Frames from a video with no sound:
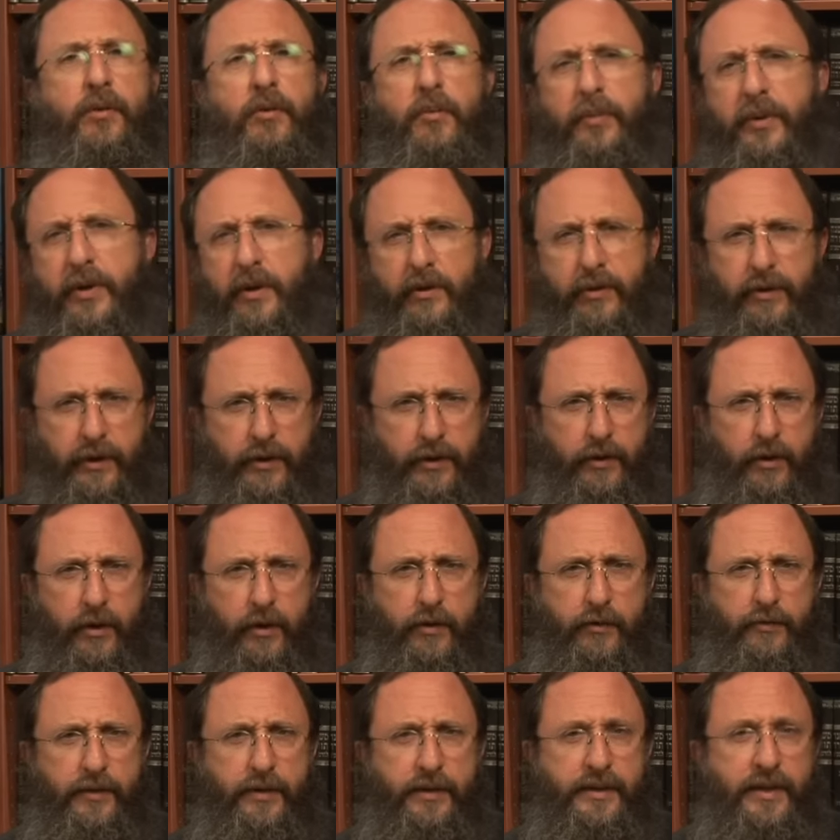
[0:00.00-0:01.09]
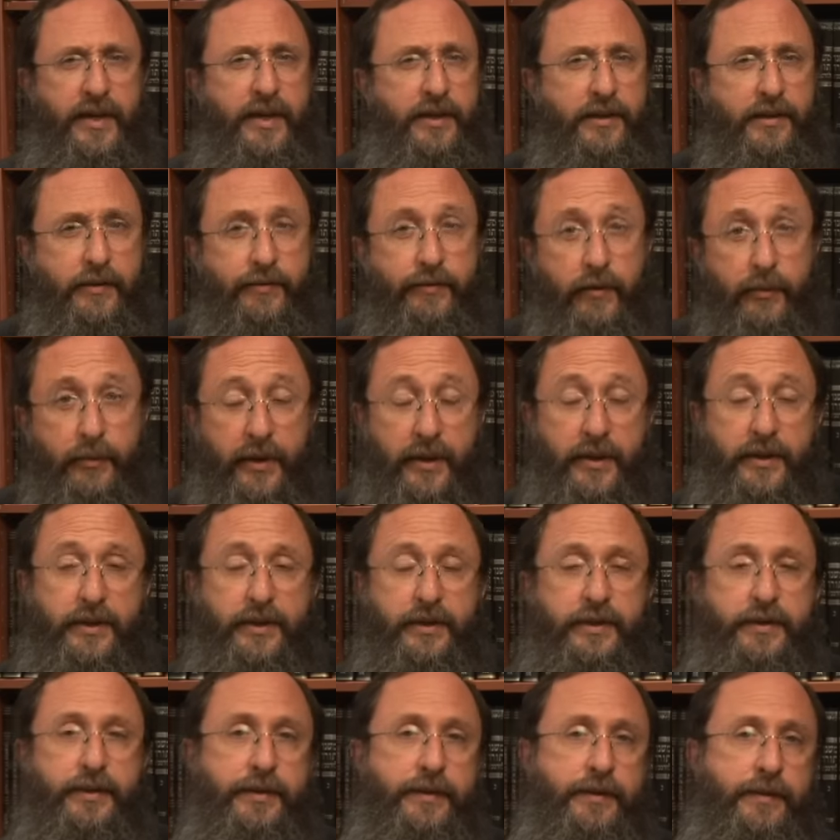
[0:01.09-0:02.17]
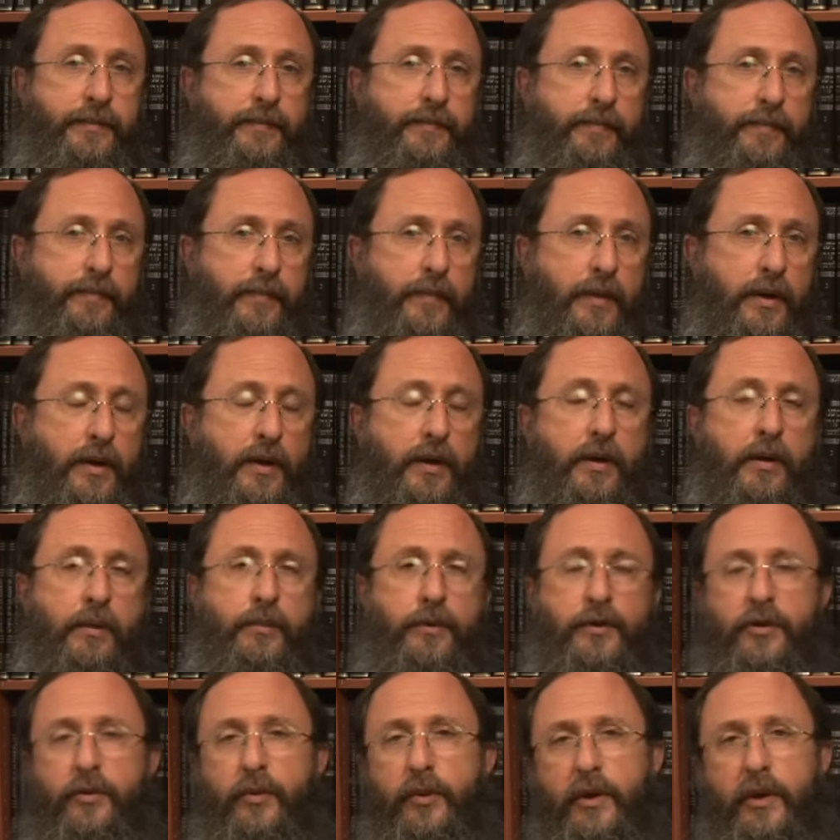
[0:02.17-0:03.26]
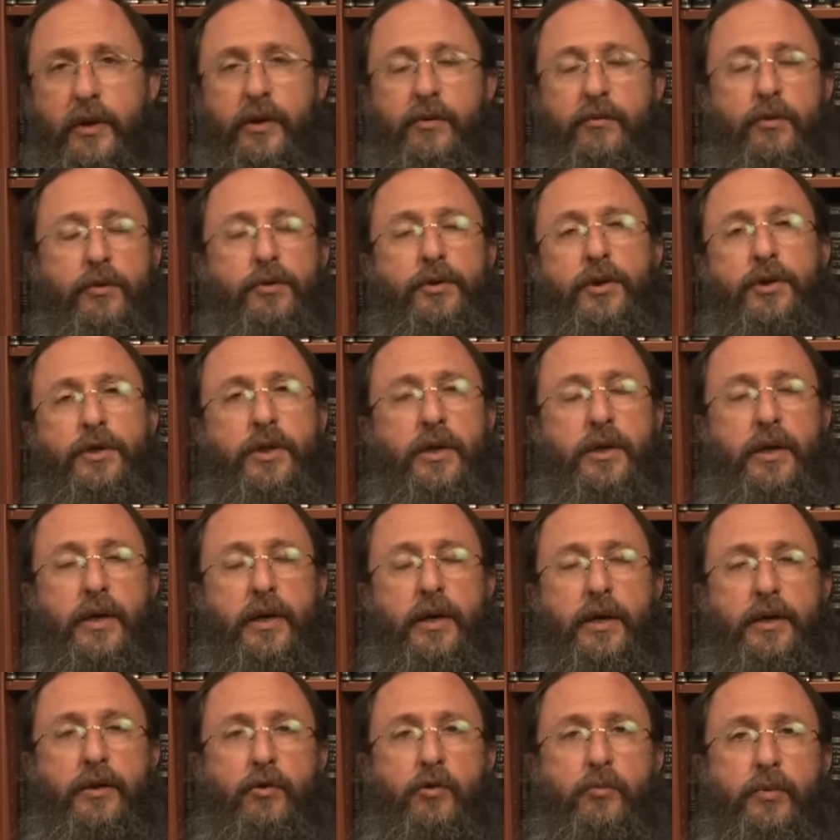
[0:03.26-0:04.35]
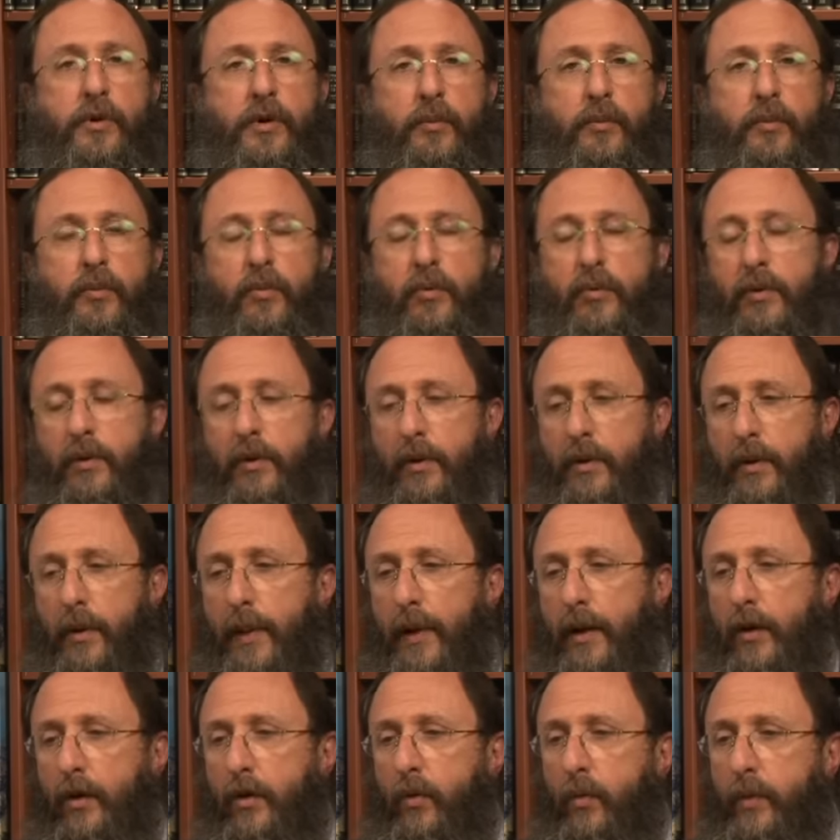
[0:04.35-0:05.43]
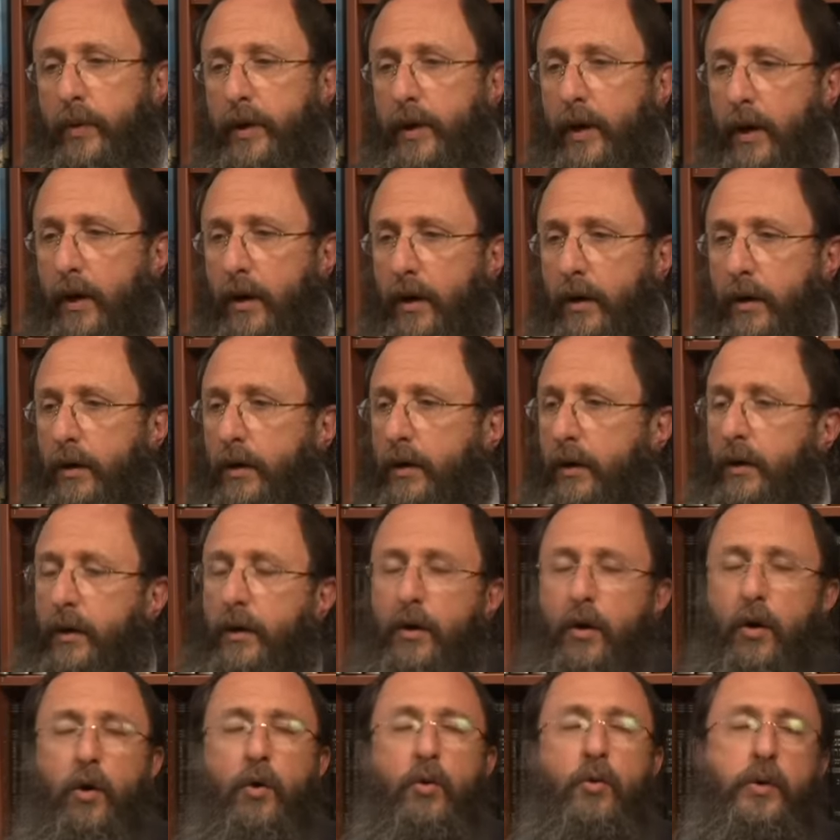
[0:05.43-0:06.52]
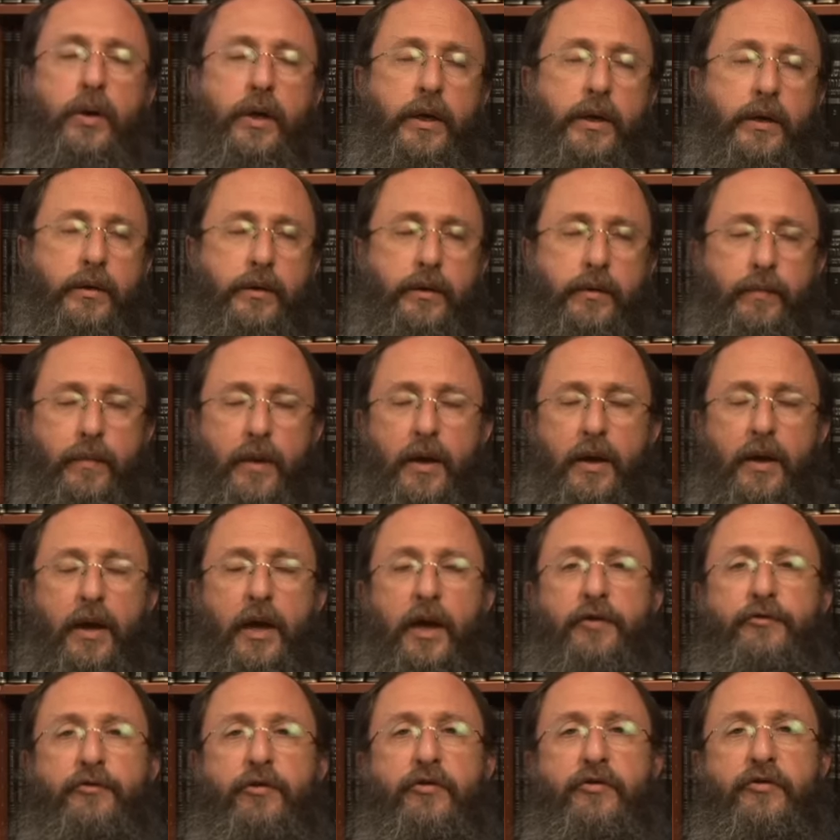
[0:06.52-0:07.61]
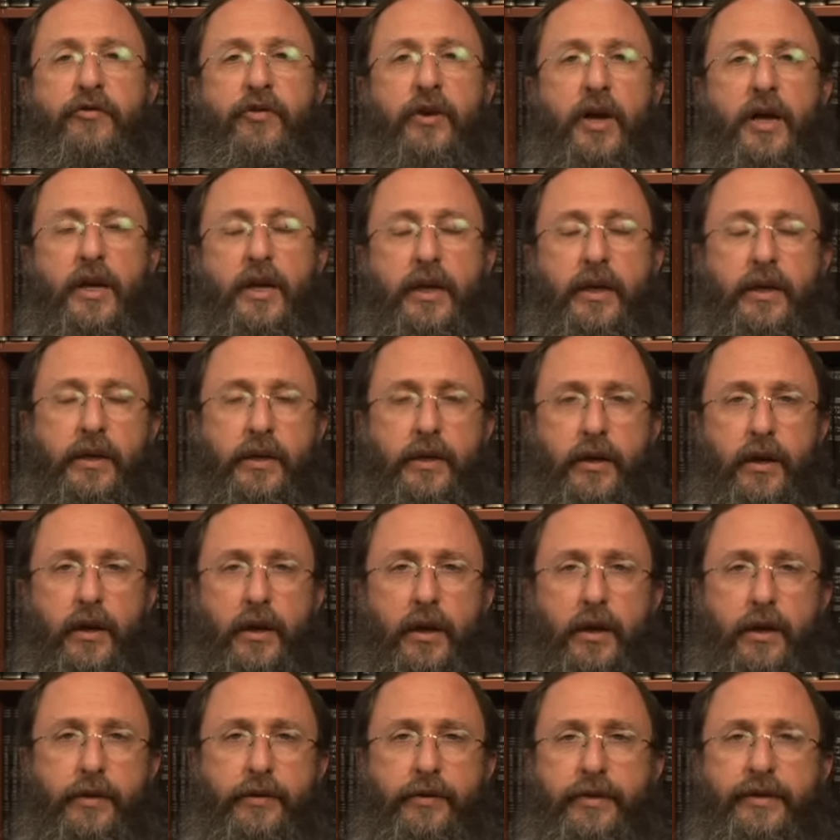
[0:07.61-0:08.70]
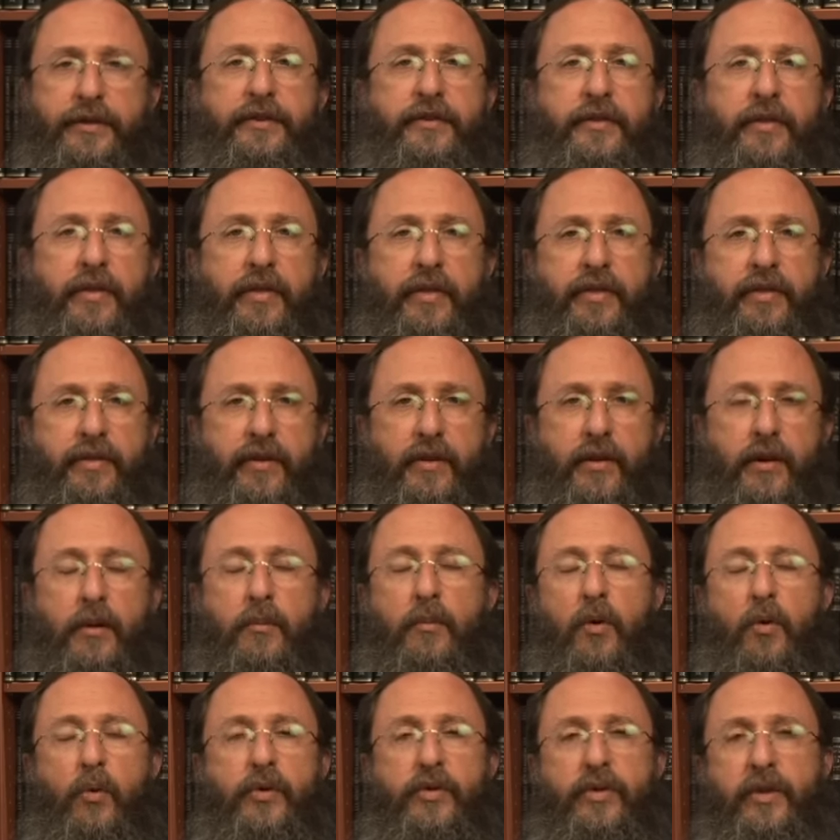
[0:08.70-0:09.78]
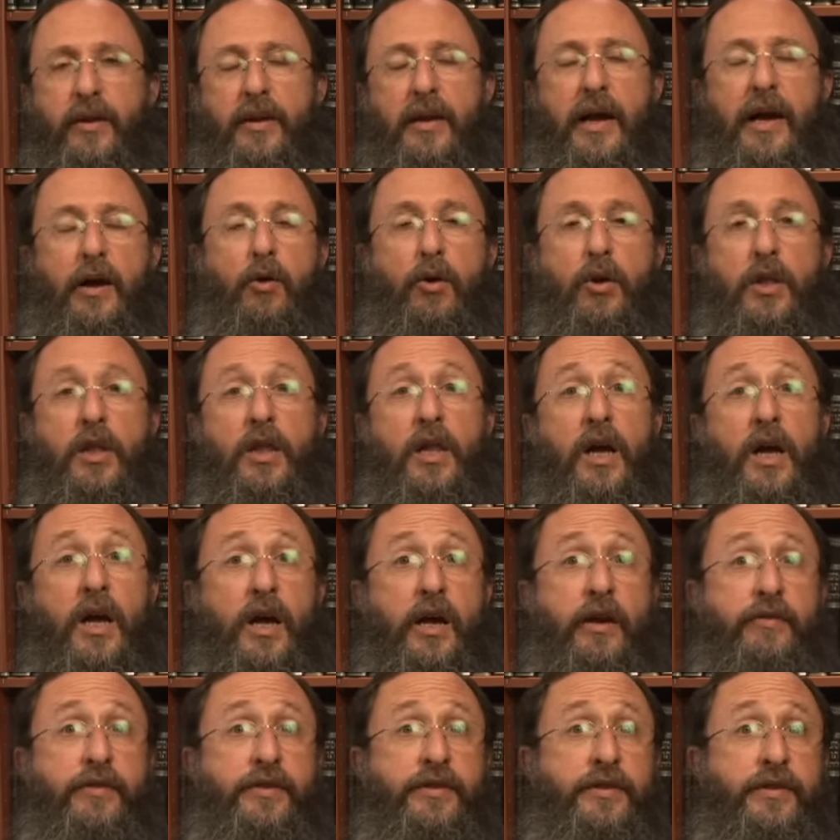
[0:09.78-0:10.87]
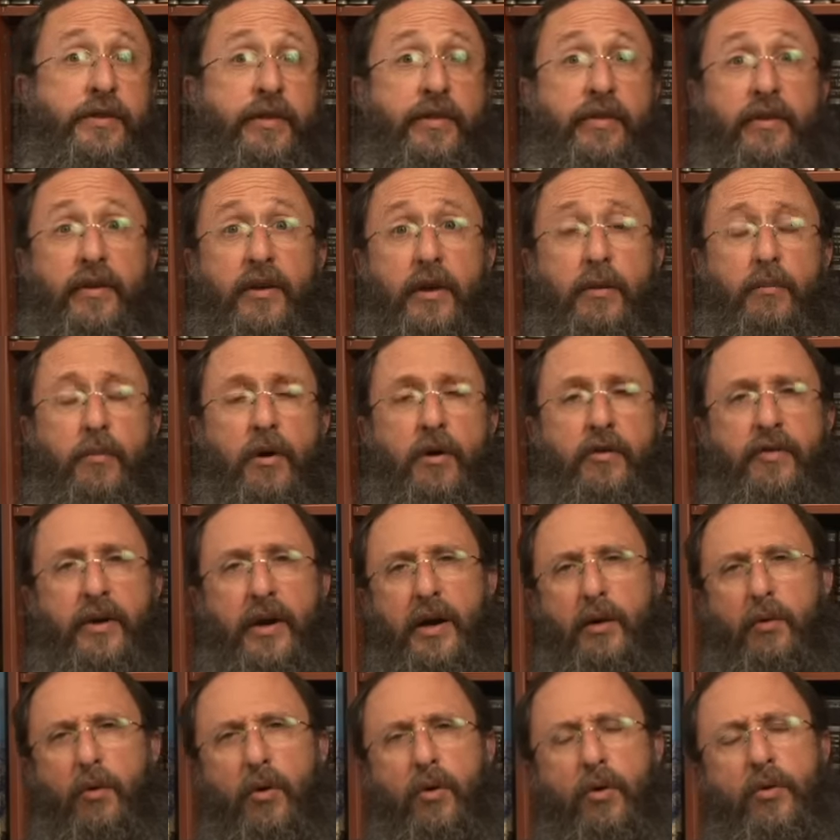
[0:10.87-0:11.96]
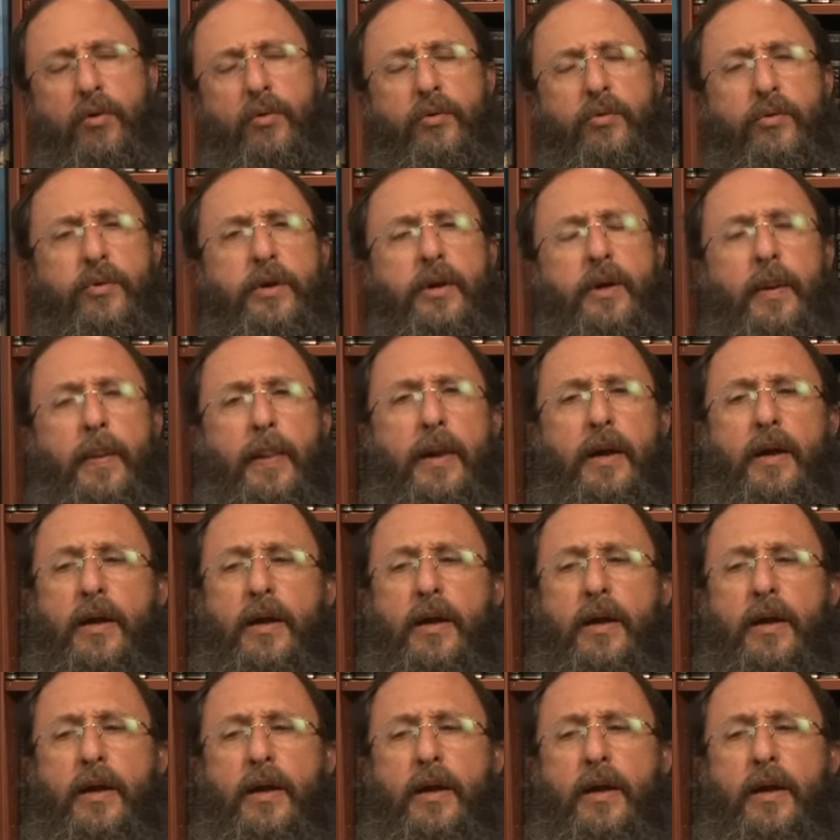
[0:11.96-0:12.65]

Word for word: whole period of the days of repentance, between Rosh Hashanah and Yom Kippur, we are honing and refining this theme within our lives, the theme of our own